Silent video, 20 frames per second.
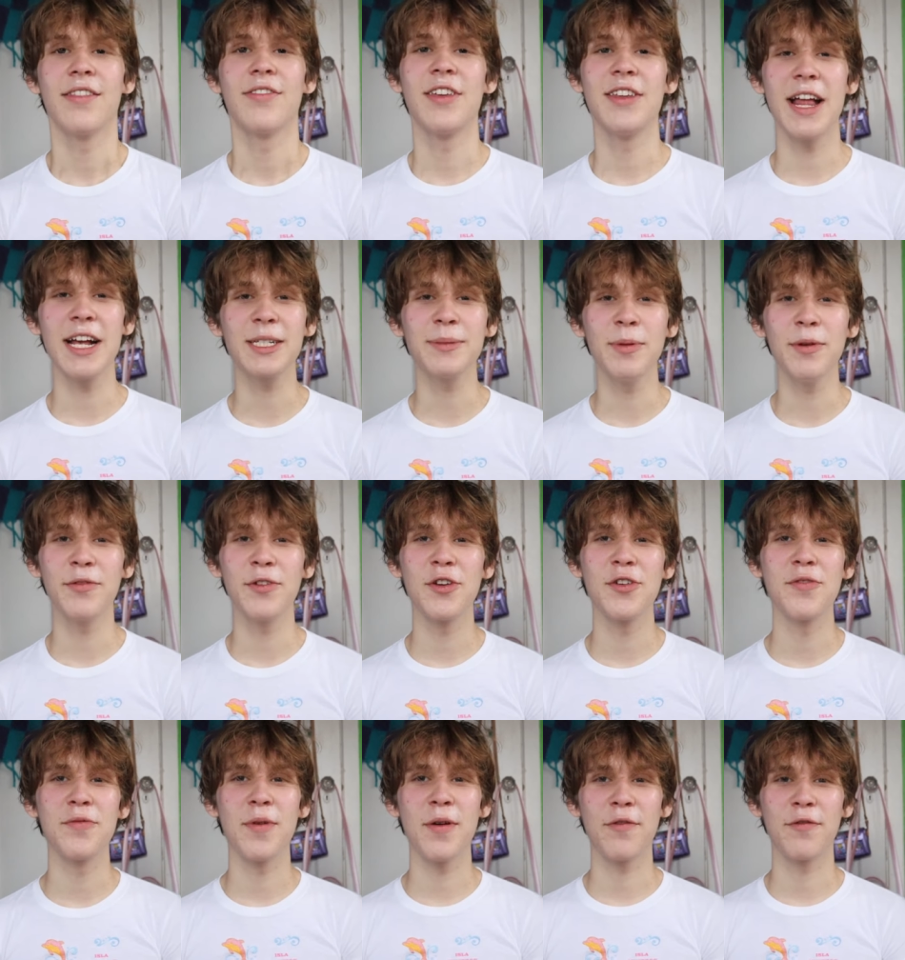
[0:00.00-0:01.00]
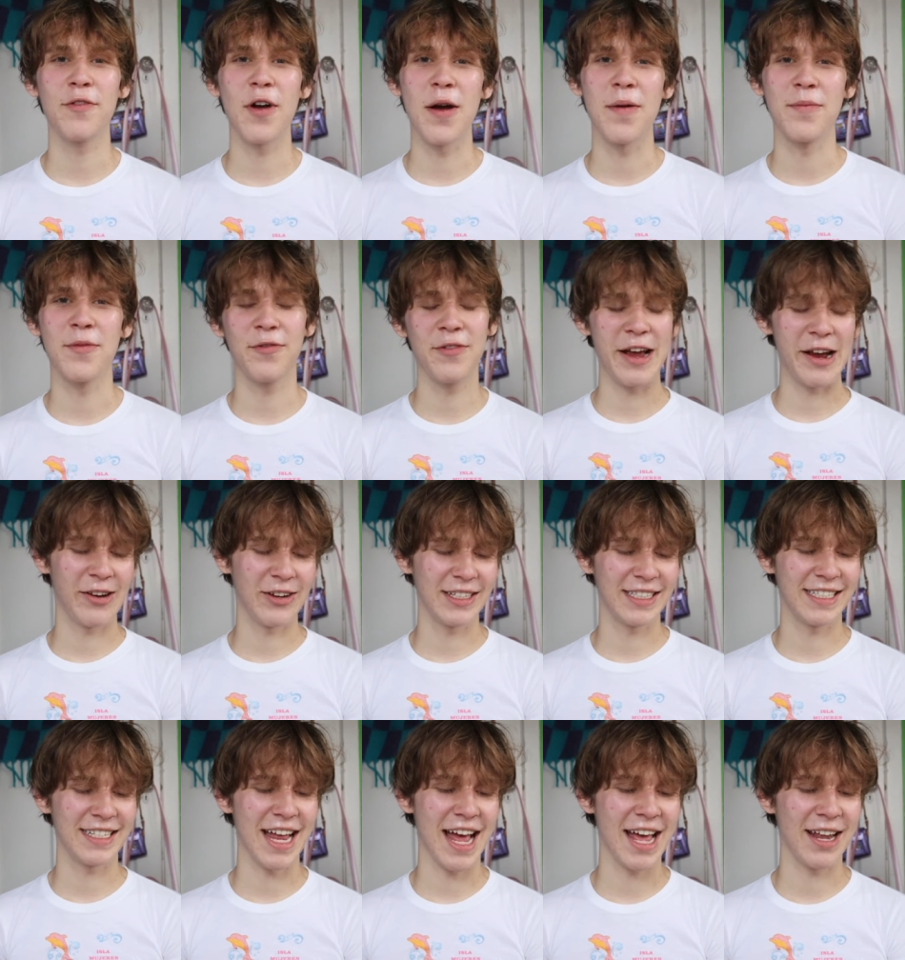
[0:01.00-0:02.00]
The next perfume from
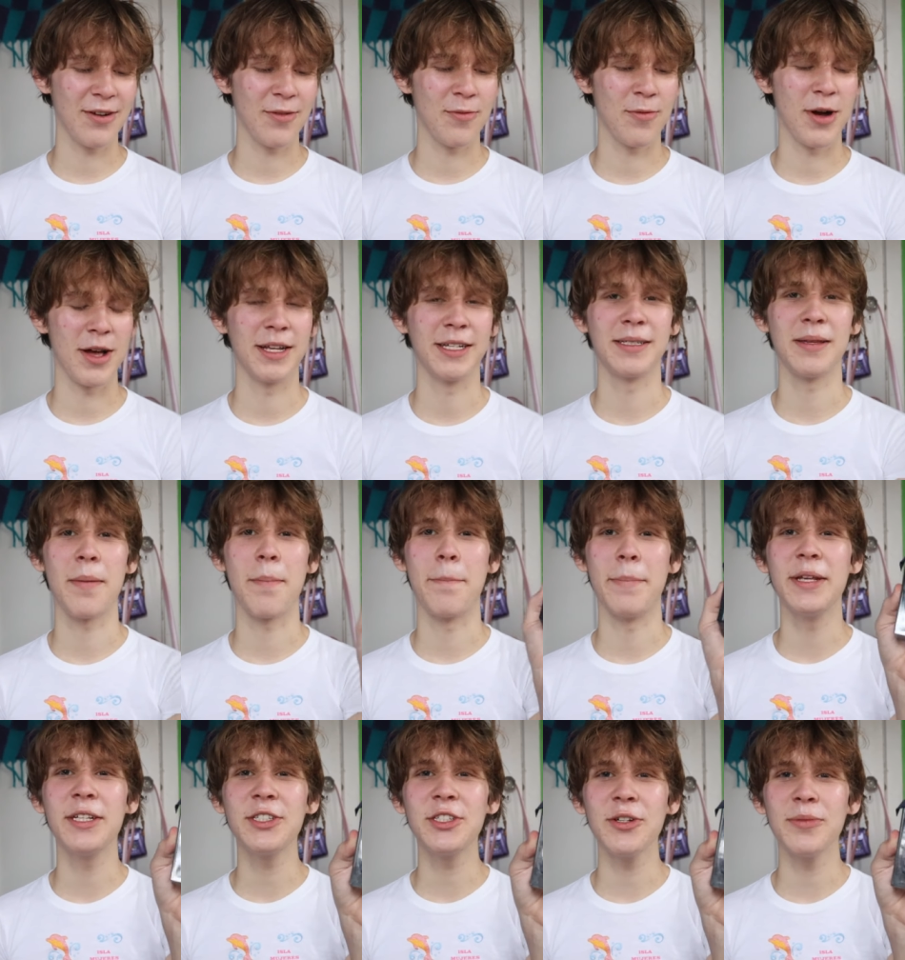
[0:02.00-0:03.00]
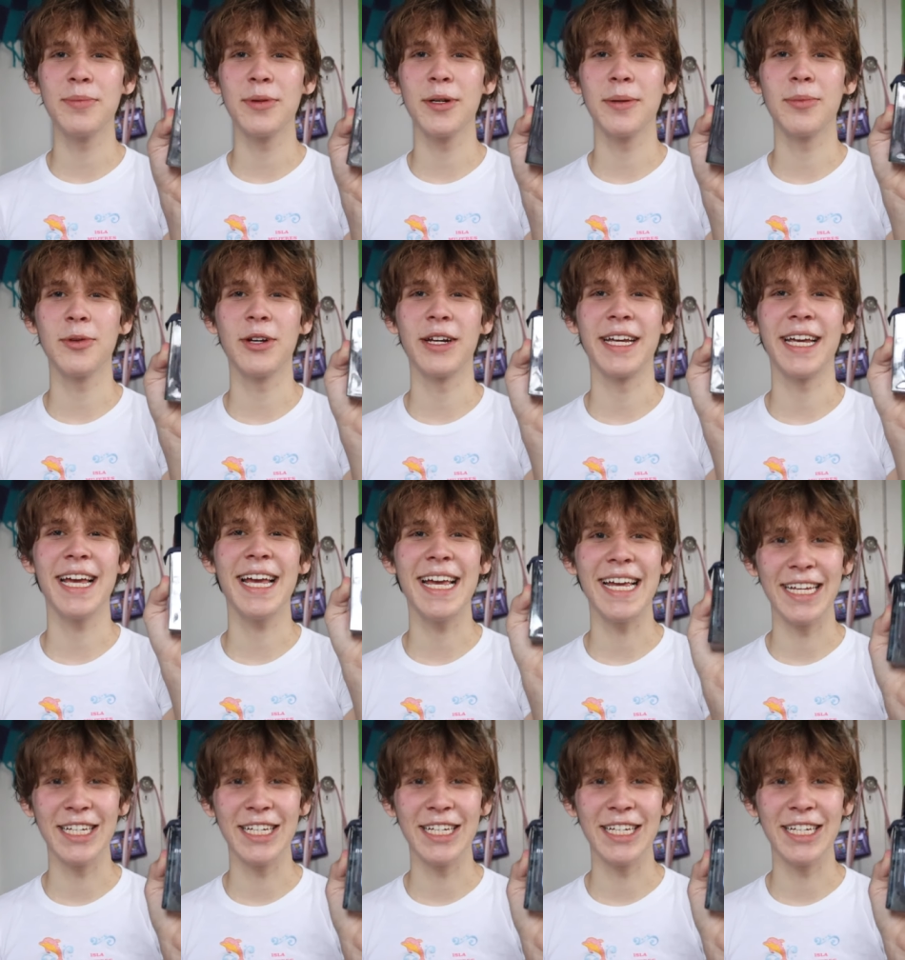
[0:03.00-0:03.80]
FragranceNet was Mr. Burberry